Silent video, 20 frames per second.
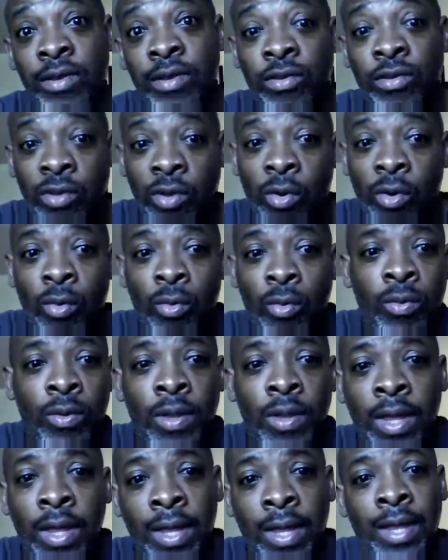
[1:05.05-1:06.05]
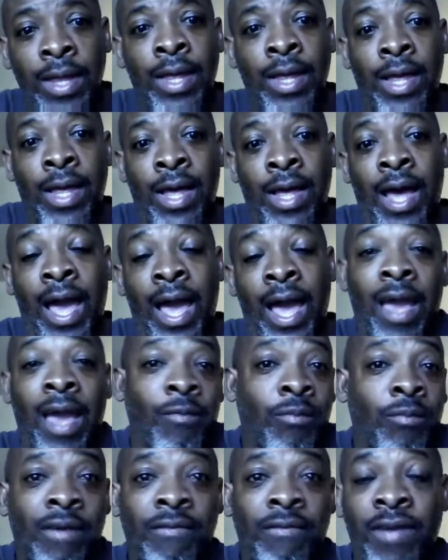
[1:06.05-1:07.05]
So I
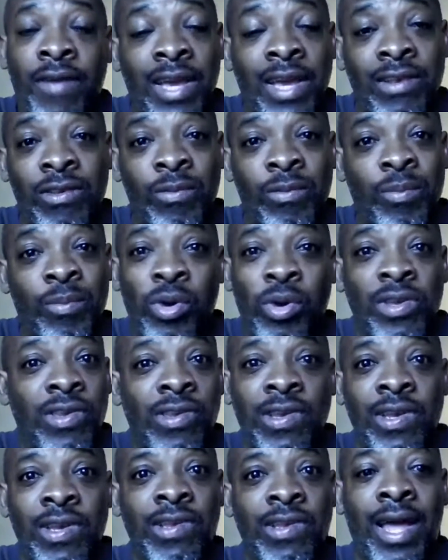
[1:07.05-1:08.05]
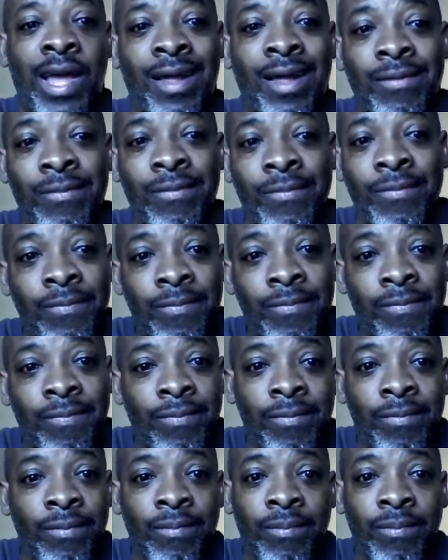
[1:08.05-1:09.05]
have my vice. Sports is just not
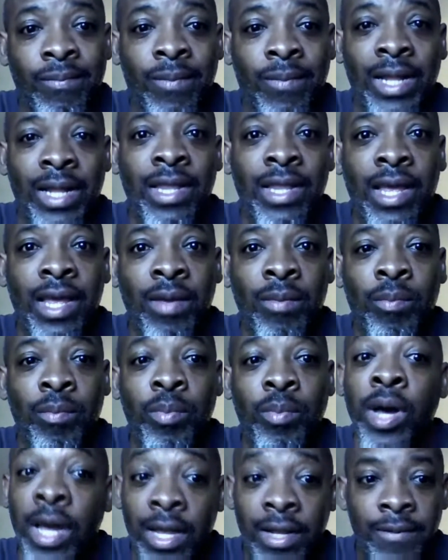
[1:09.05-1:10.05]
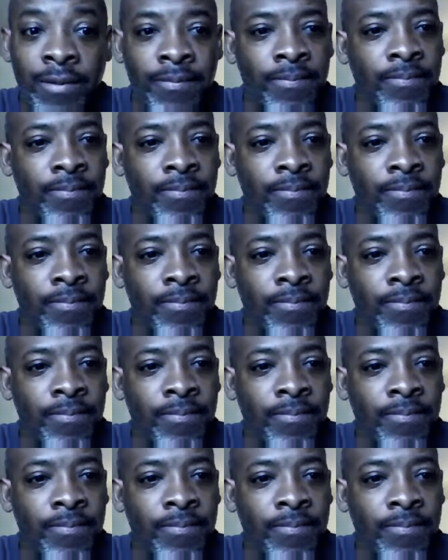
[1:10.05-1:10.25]
my thing. But